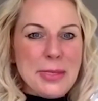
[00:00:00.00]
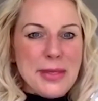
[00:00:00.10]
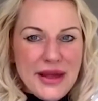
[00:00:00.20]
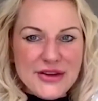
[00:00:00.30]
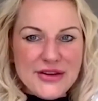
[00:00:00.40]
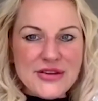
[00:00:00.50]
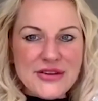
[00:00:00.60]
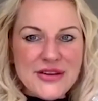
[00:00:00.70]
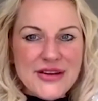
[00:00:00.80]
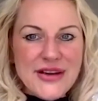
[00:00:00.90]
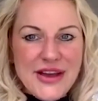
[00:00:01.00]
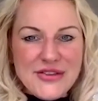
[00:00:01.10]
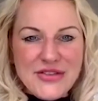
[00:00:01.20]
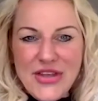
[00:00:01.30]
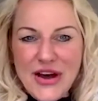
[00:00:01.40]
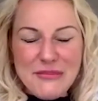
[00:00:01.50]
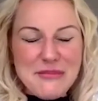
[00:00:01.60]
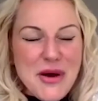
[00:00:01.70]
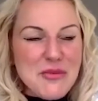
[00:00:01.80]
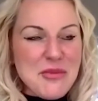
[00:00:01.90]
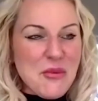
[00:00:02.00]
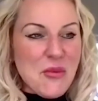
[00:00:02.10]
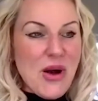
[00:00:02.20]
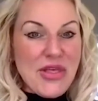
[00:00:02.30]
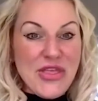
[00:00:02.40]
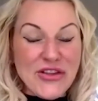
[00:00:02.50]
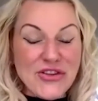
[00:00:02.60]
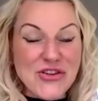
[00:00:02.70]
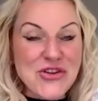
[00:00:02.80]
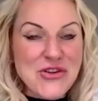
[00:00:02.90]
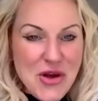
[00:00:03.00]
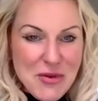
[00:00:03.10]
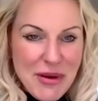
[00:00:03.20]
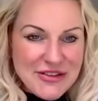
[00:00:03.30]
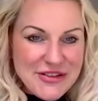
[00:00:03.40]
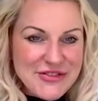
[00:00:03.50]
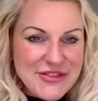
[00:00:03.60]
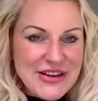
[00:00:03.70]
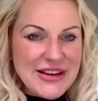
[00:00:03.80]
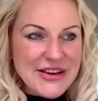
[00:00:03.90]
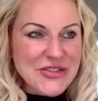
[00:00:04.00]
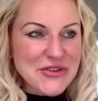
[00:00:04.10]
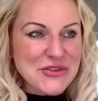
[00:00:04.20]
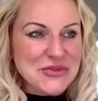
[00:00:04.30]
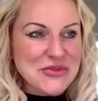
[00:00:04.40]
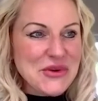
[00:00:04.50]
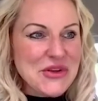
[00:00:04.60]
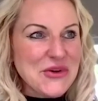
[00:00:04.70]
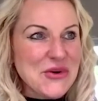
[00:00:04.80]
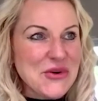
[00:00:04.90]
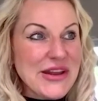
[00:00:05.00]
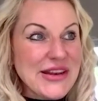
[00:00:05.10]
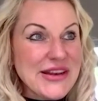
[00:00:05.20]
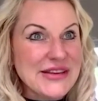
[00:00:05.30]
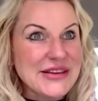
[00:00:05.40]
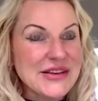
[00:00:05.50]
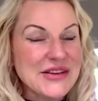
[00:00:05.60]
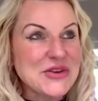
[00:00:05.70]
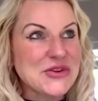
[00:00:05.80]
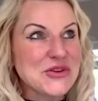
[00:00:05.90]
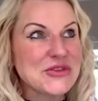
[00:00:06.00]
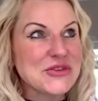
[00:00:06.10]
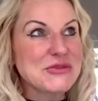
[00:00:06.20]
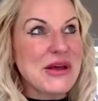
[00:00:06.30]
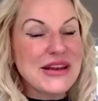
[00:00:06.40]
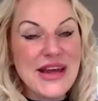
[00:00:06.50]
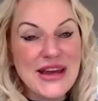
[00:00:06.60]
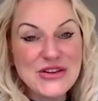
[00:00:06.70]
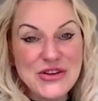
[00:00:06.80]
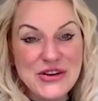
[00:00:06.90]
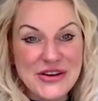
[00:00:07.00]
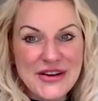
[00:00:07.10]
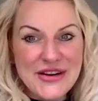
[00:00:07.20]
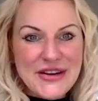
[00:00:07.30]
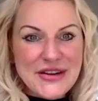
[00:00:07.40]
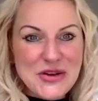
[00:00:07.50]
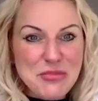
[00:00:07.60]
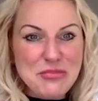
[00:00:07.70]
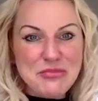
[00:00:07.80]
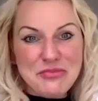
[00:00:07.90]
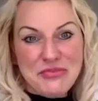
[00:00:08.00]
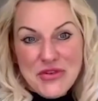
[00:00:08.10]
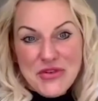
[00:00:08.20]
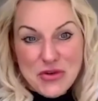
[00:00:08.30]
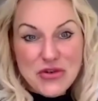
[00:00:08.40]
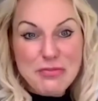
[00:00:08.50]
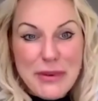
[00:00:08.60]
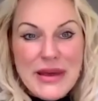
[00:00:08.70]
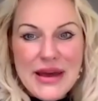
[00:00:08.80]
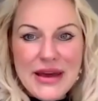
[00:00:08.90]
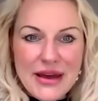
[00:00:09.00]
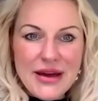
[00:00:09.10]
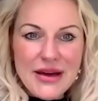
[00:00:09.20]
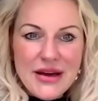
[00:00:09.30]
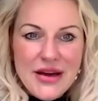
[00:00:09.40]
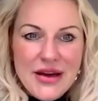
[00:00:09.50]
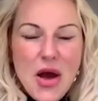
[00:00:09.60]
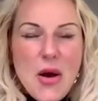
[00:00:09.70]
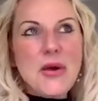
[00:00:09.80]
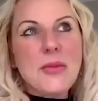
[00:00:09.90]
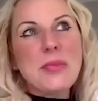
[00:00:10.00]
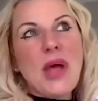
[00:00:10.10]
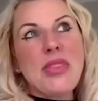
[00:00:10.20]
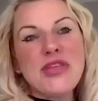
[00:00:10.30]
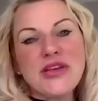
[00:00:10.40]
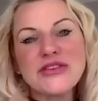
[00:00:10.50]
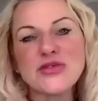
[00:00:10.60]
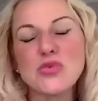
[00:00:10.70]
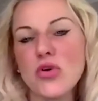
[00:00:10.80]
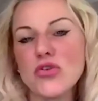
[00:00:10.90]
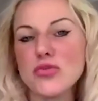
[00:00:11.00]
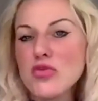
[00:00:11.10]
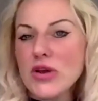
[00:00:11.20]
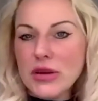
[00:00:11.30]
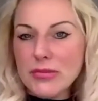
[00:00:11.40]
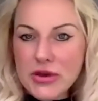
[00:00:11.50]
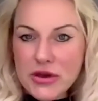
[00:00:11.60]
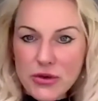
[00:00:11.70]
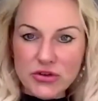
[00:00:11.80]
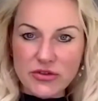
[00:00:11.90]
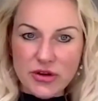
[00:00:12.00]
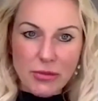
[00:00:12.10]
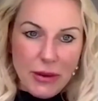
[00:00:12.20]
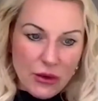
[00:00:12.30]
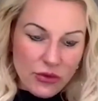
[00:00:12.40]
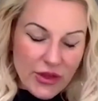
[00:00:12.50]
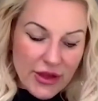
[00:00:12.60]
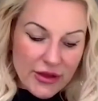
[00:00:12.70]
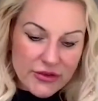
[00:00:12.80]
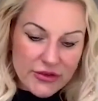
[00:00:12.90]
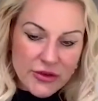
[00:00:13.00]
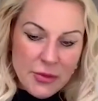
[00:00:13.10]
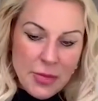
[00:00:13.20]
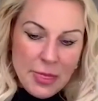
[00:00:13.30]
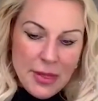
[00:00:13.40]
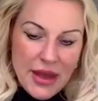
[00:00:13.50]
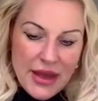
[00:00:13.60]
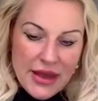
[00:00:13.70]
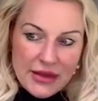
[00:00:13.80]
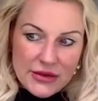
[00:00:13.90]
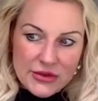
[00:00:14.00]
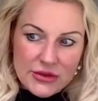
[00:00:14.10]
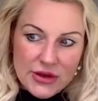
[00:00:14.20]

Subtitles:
in that moment where there's no better feeling, and you're just in nature. You're just being. And this is what's really beautiful about this, is